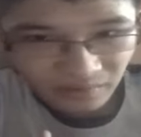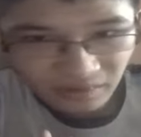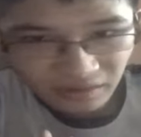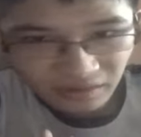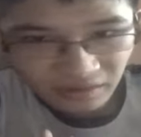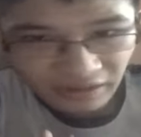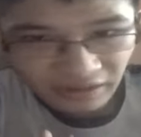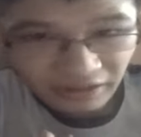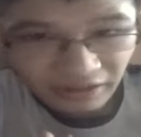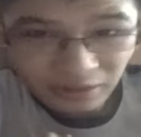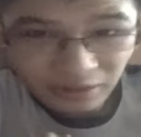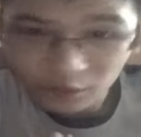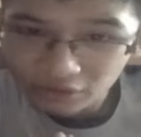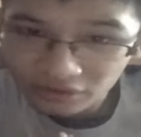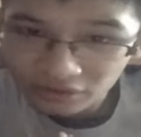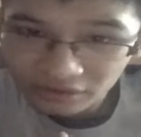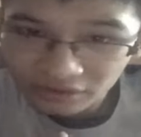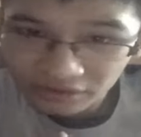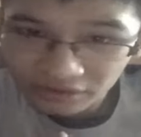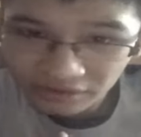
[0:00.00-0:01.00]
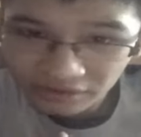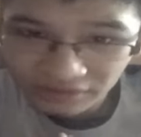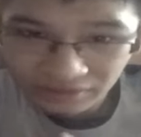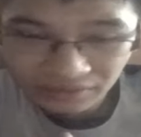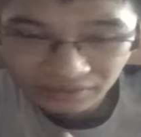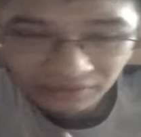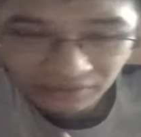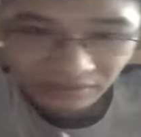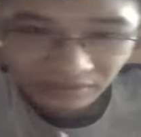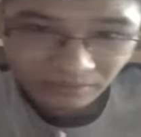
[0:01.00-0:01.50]
heated
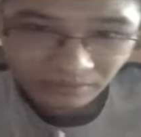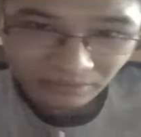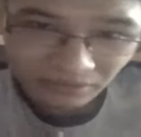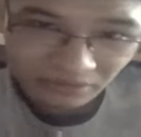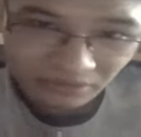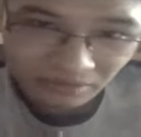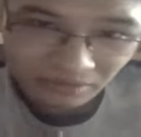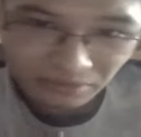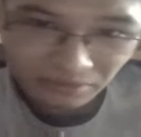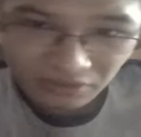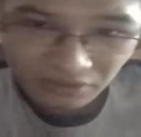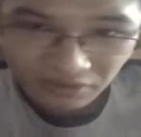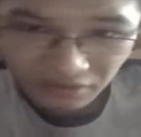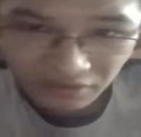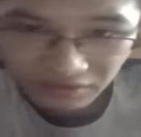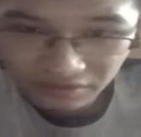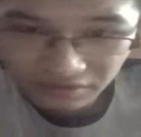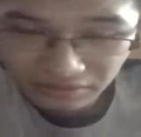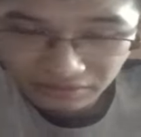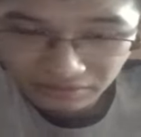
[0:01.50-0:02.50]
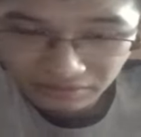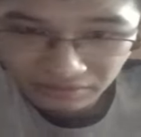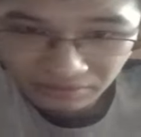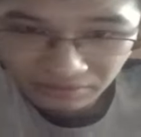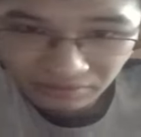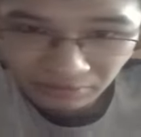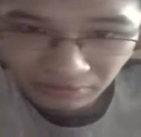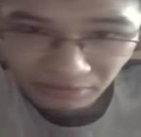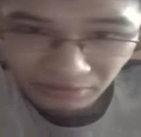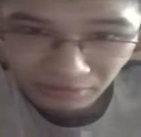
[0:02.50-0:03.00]
discussions, some discussions
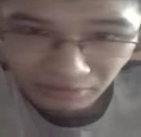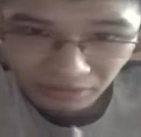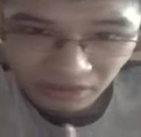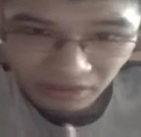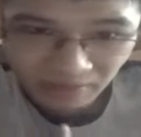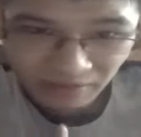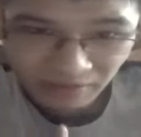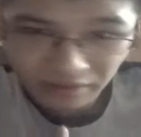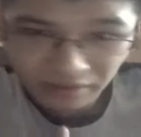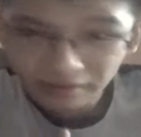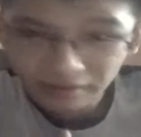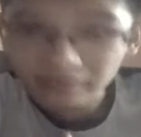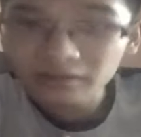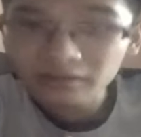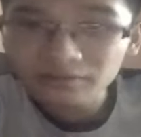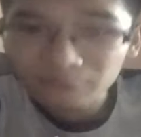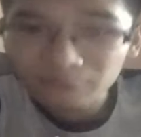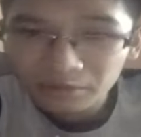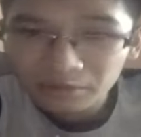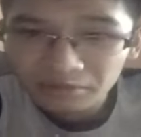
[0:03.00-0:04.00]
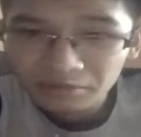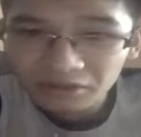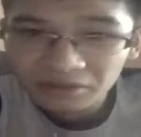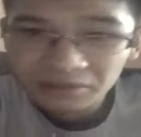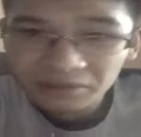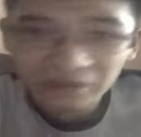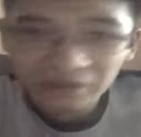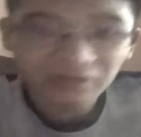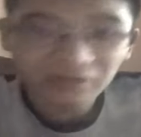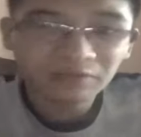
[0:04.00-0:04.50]
with my mom, and I love my mom.
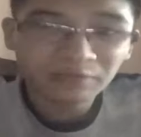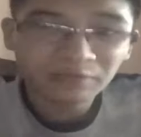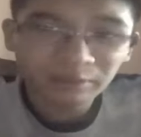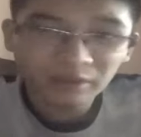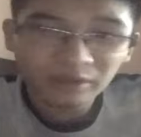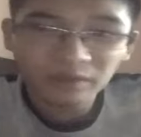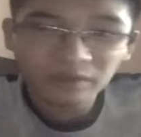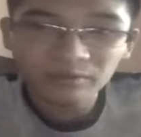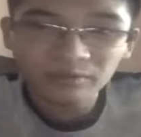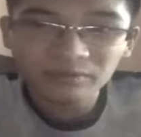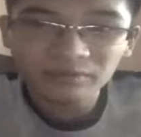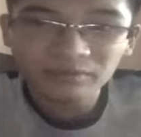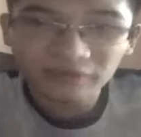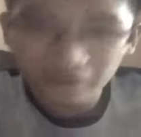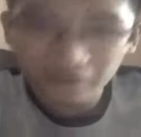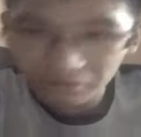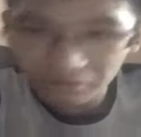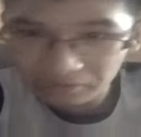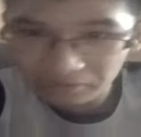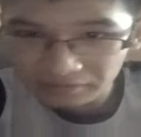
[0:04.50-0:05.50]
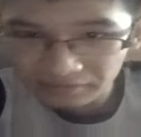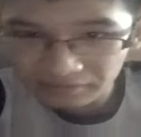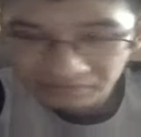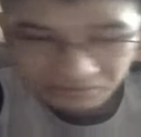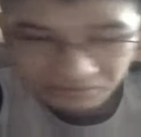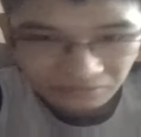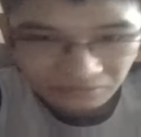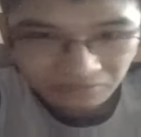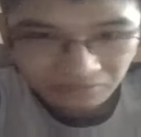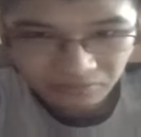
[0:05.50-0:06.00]
I love my mom dearly.
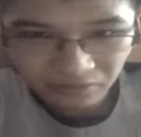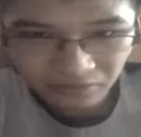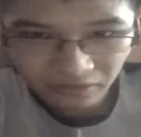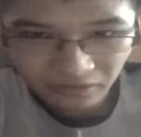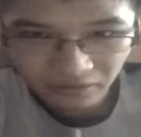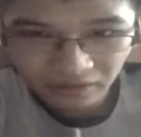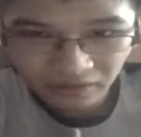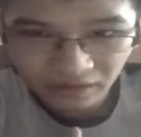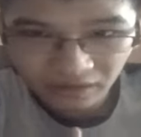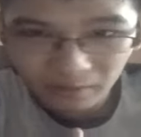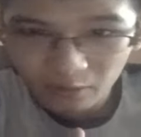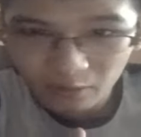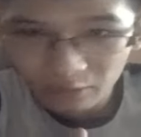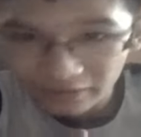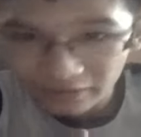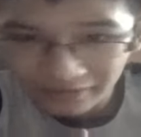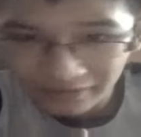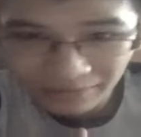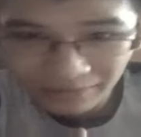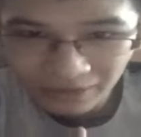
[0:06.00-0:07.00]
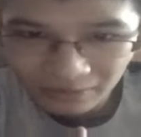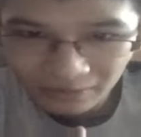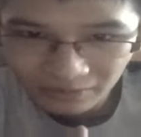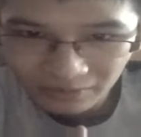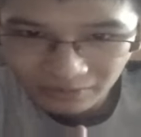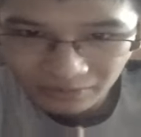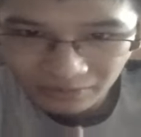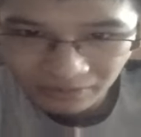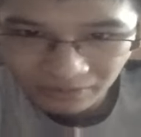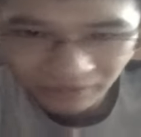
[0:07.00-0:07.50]
Okay, I'm always a
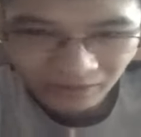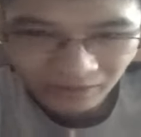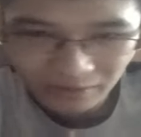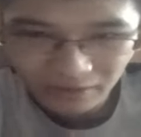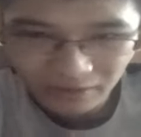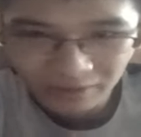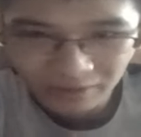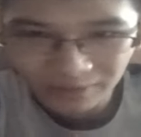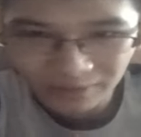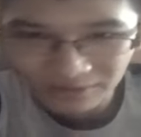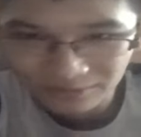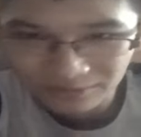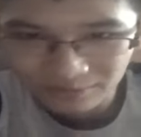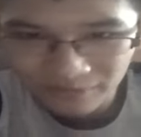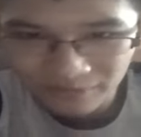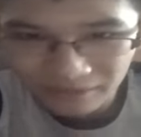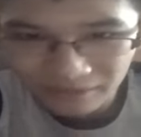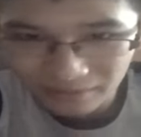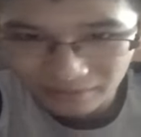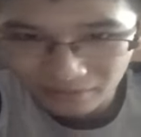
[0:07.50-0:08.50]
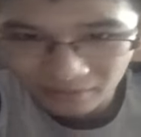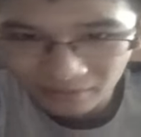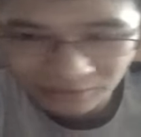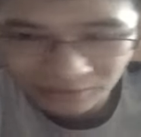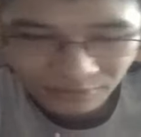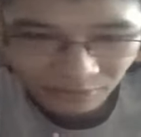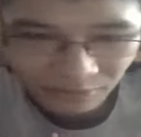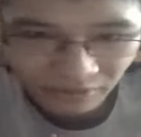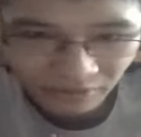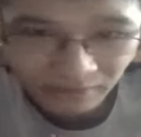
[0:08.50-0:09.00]
mama's boy. I've always been a
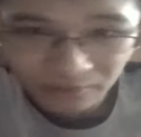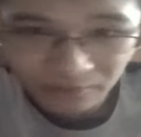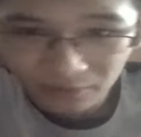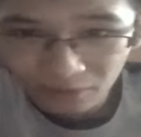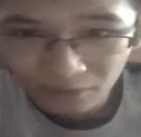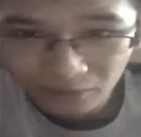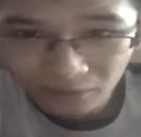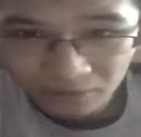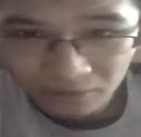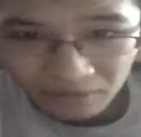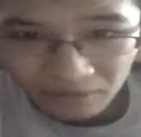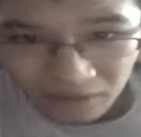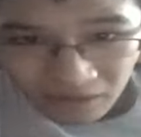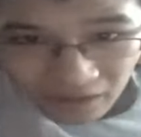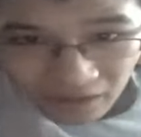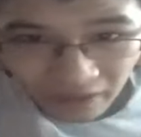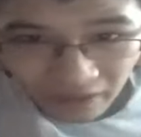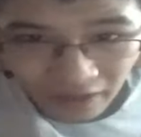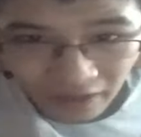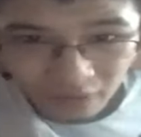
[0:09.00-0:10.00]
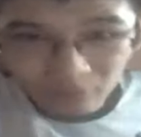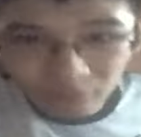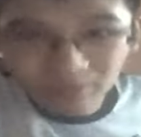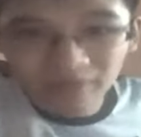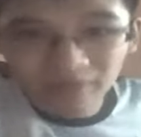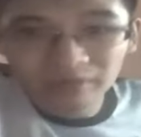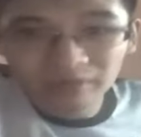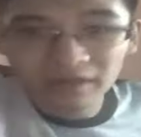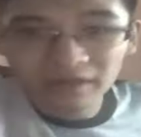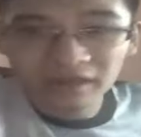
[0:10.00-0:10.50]
mama's boy, even though I don't
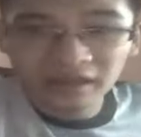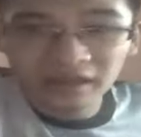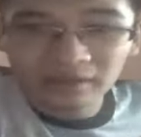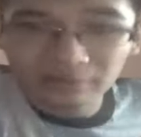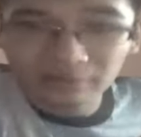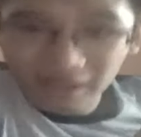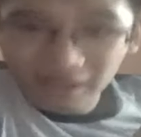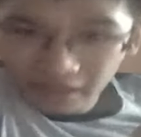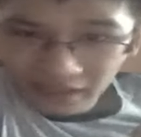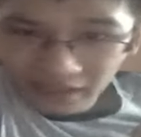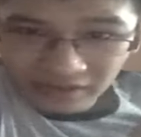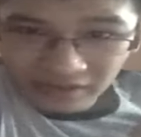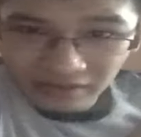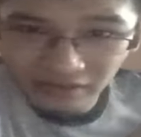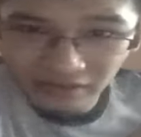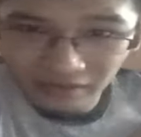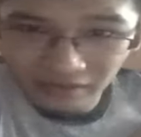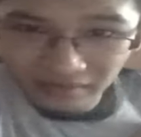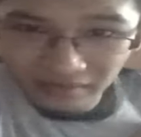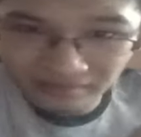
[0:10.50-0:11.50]
mind my dad. My dad is not